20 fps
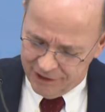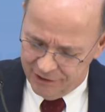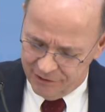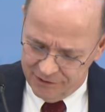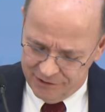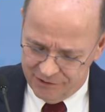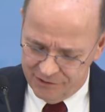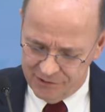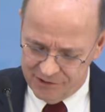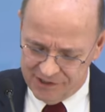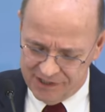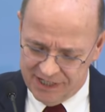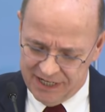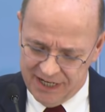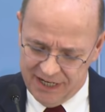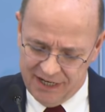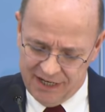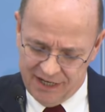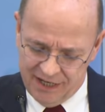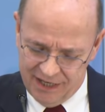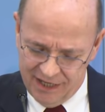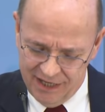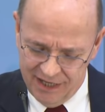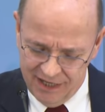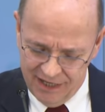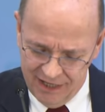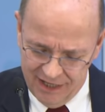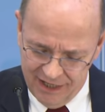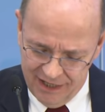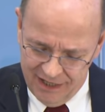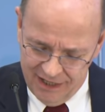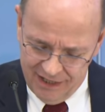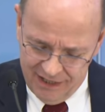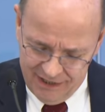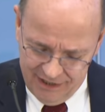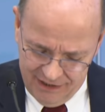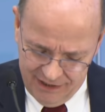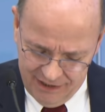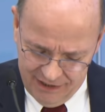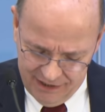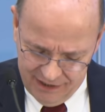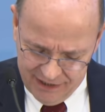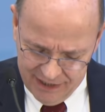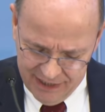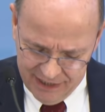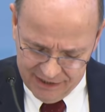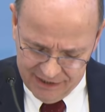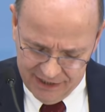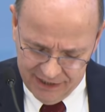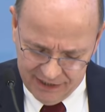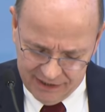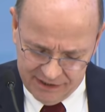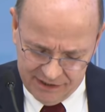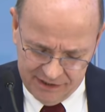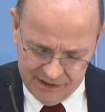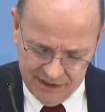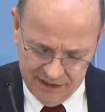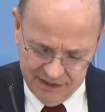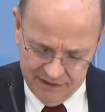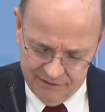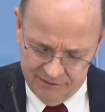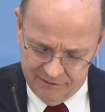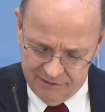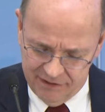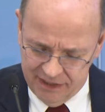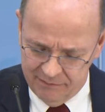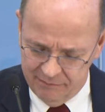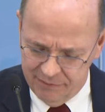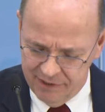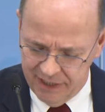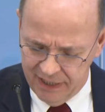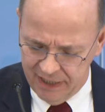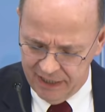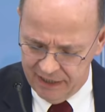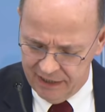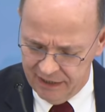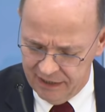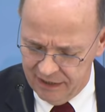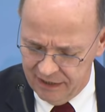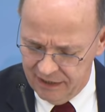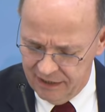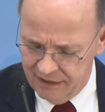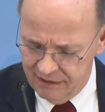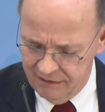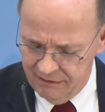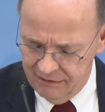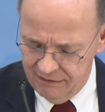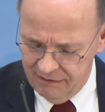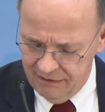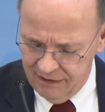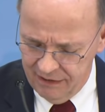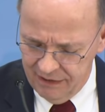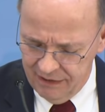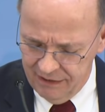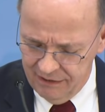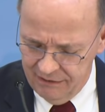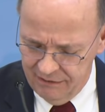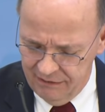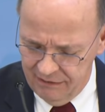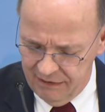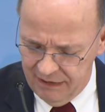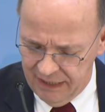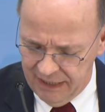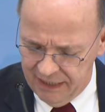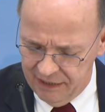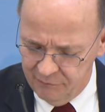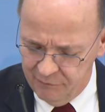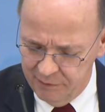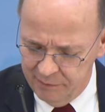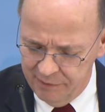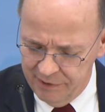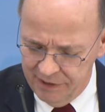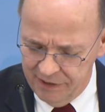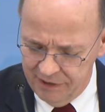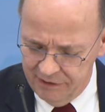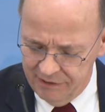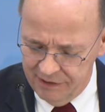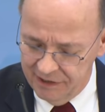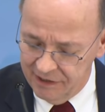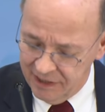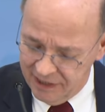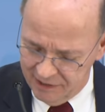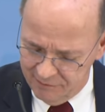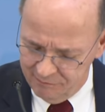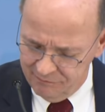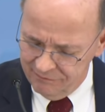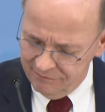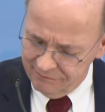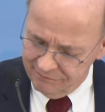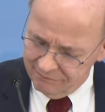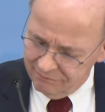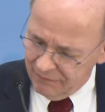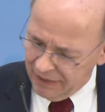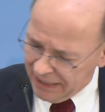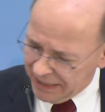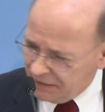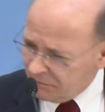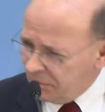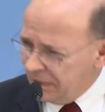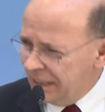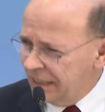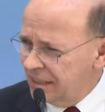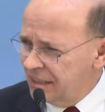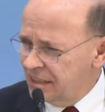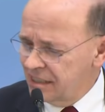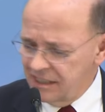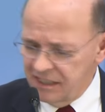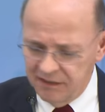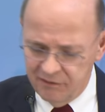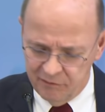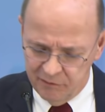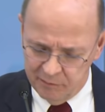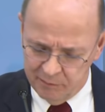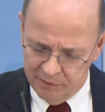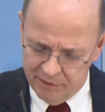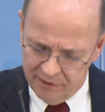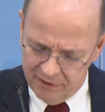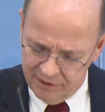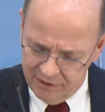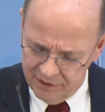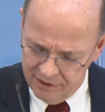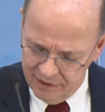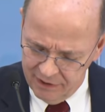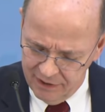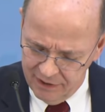I heard you say, in the context of a buy-in, that it would be, that it might be conceivable